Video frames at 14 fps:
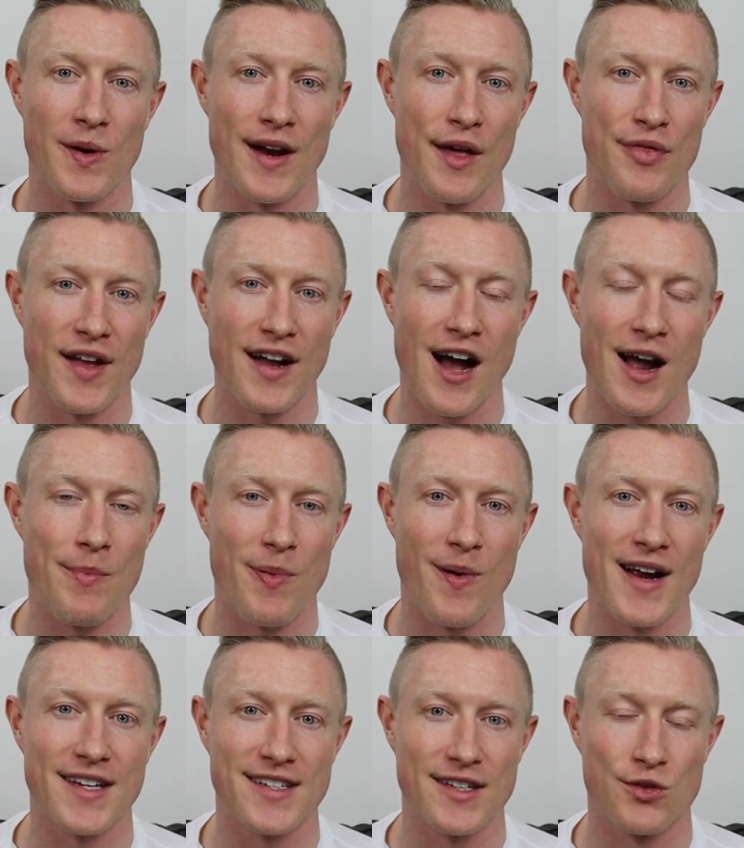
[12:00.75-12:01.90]
and I think
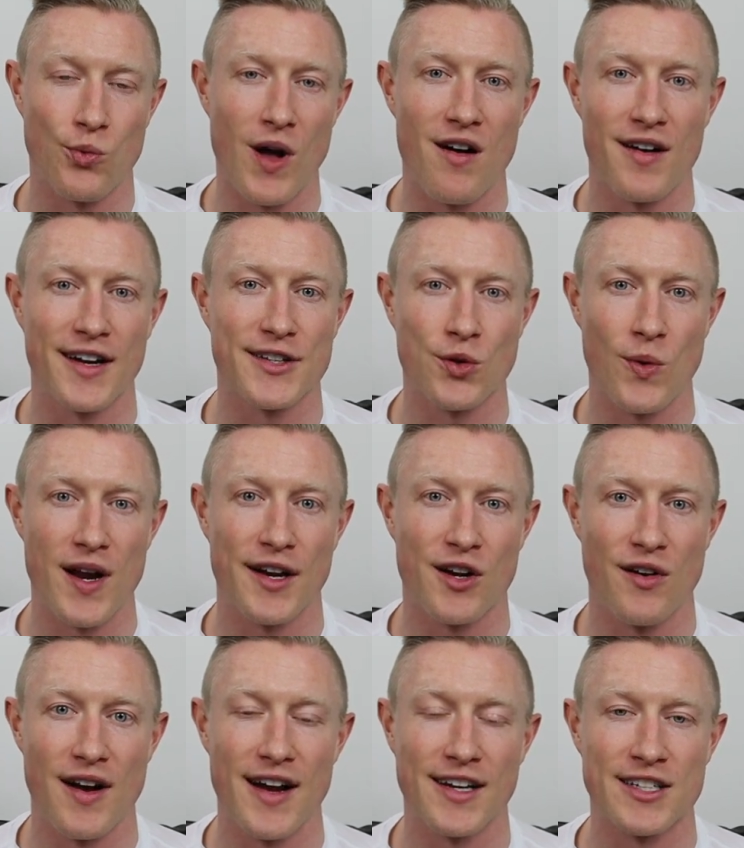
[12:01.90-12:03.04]
Hyperice is well on its way to
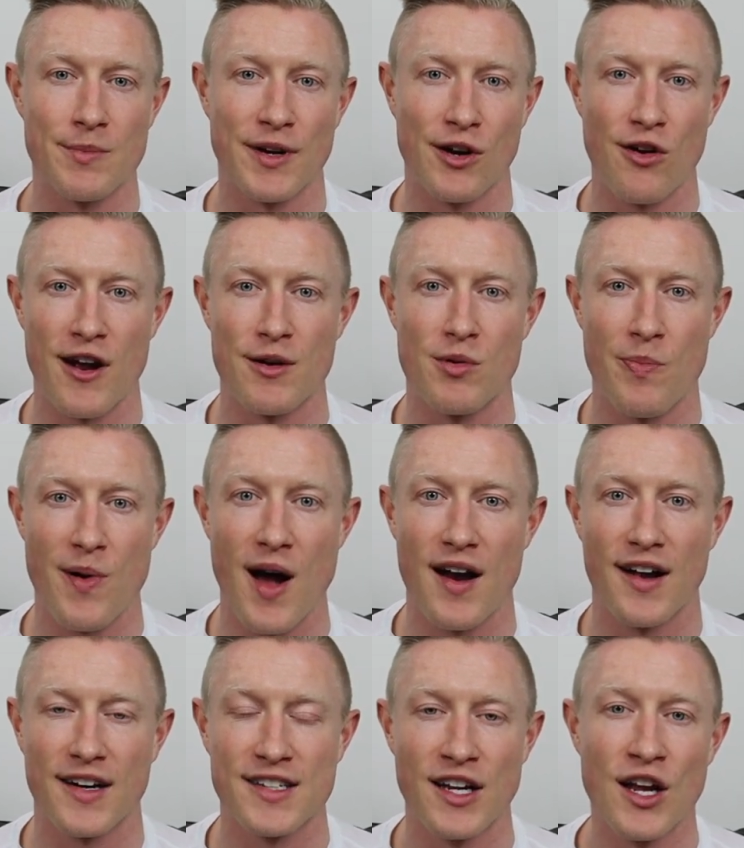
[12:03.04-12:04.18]
creating some incredible
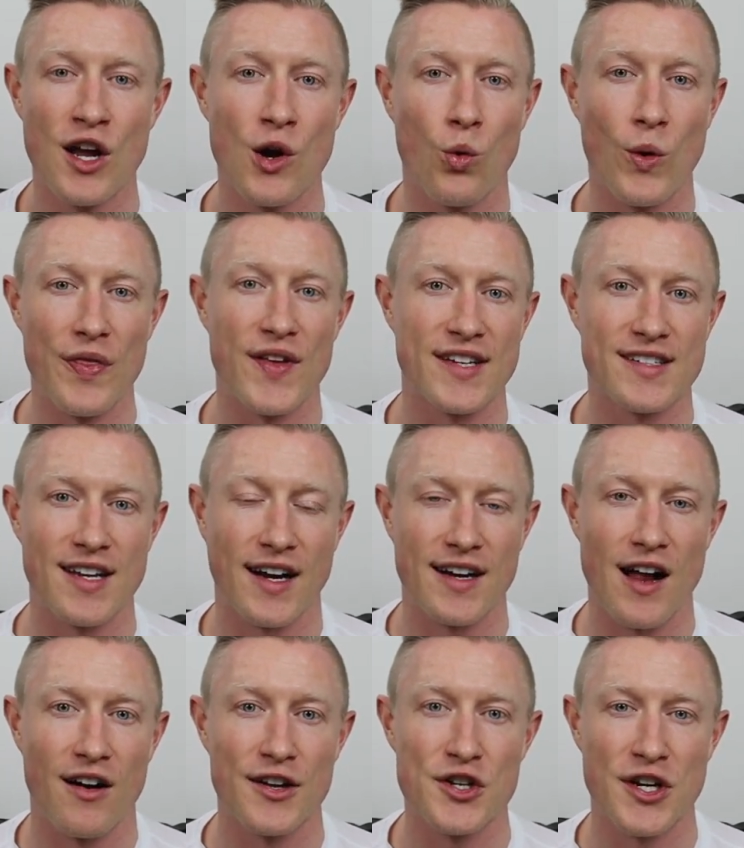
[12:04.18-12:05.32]
products with this
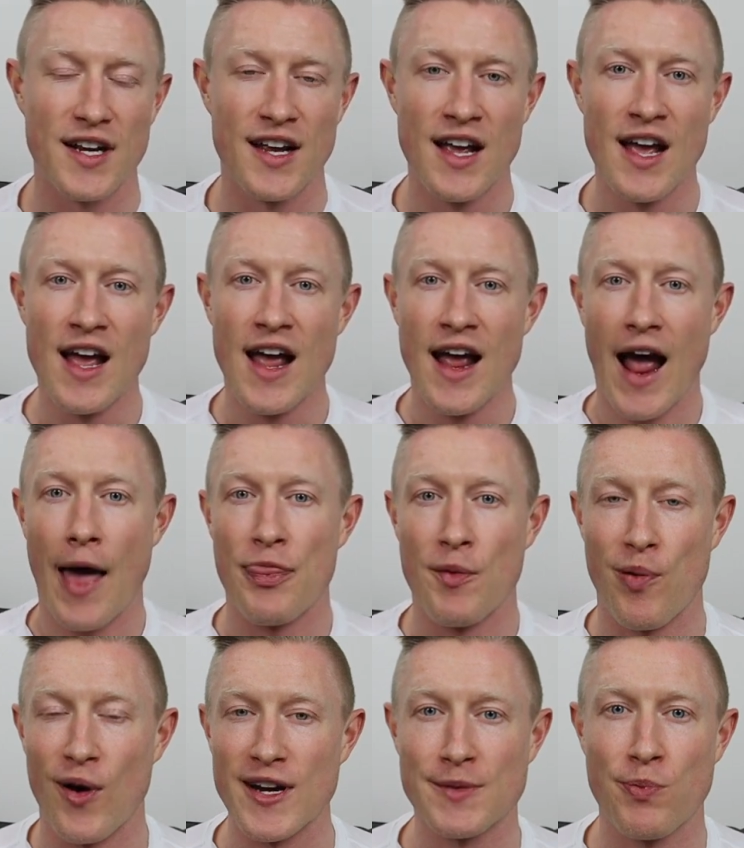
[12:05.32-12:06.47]
technology. At the
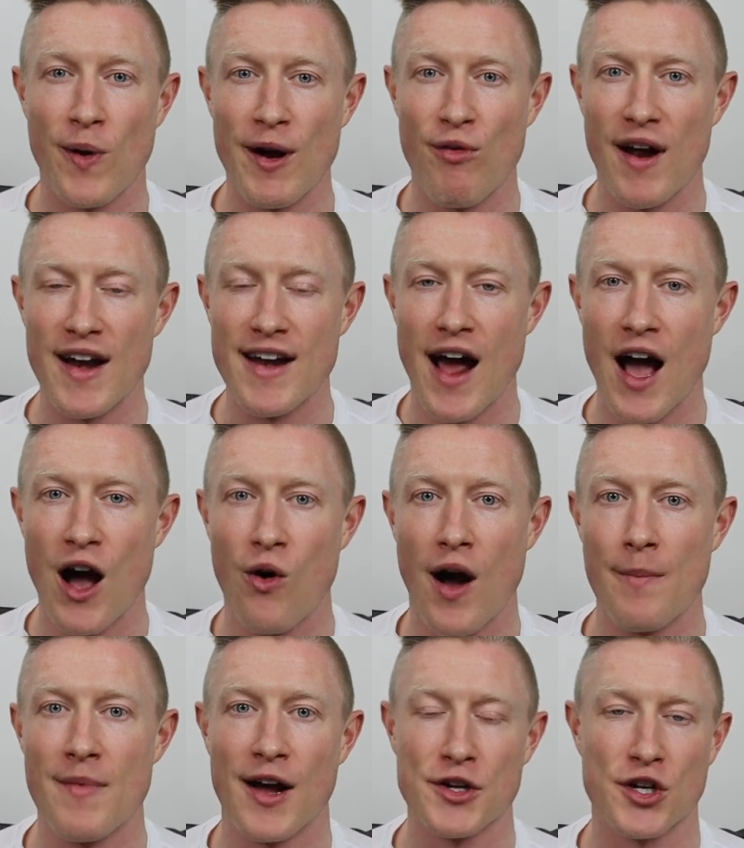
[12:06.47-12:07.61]
price point right now,
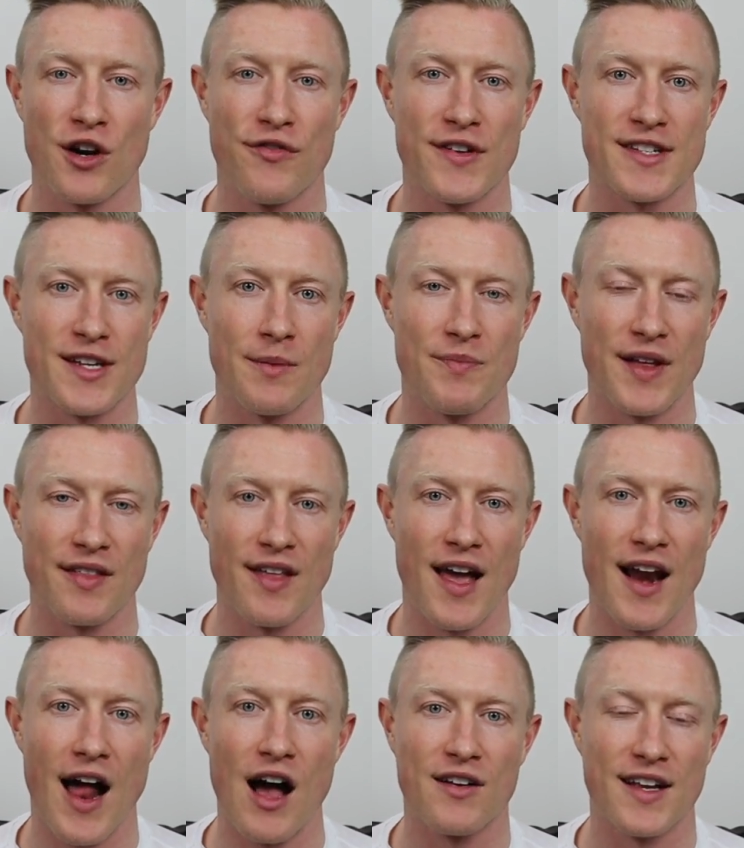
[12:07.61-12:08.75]
I'm not sure if it's something
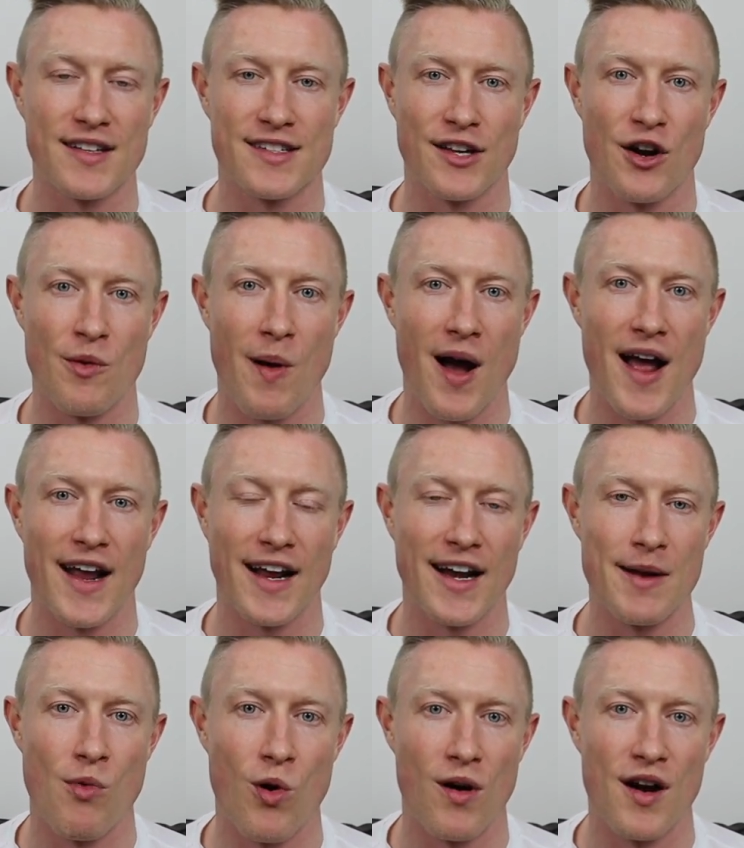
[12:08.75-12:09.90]
that I'll consider buying
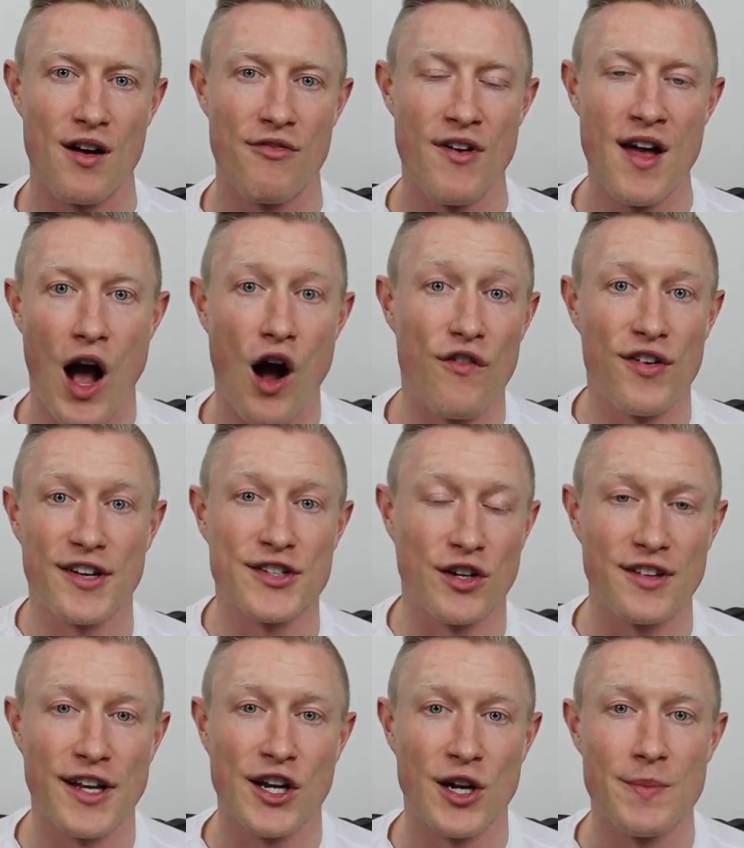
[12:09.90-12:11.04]
any more of. However, it
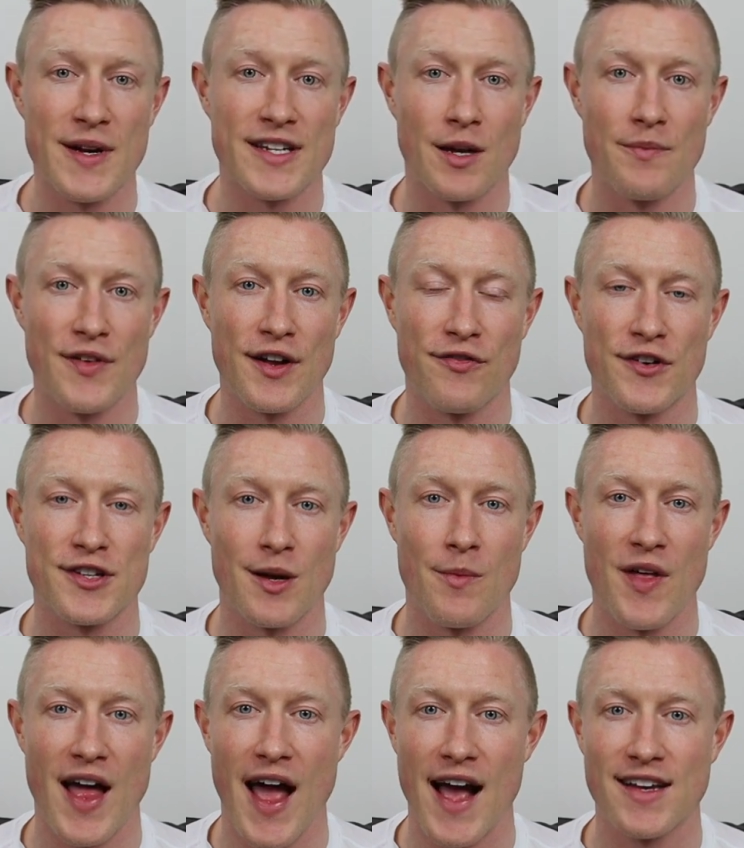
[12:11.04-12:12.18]
certainly could be something for
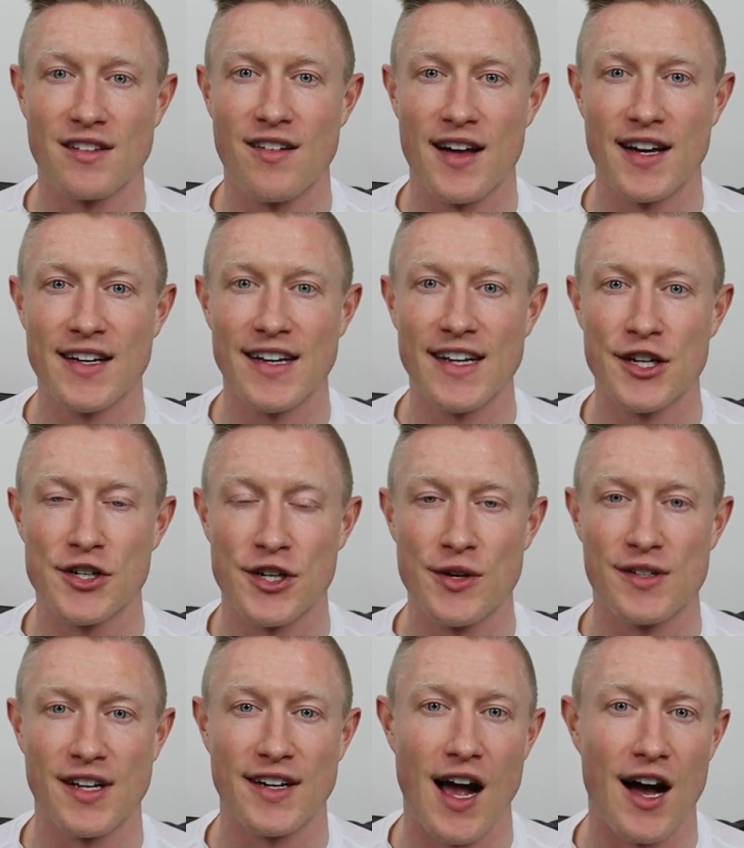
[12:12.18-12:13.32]
someone that has a lot of knee
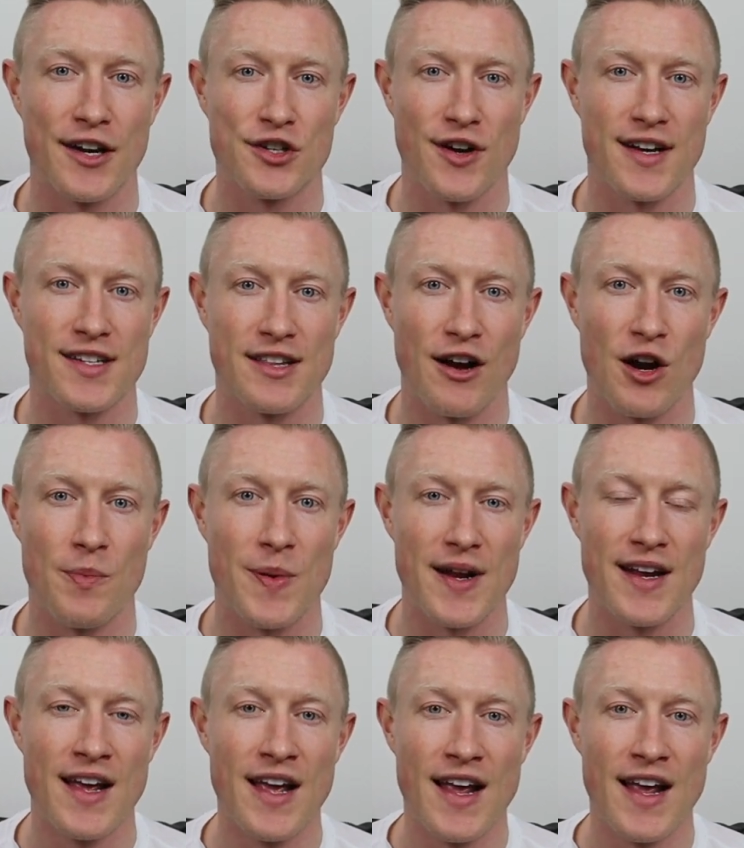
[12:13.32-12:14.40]
issues, and contrast therapy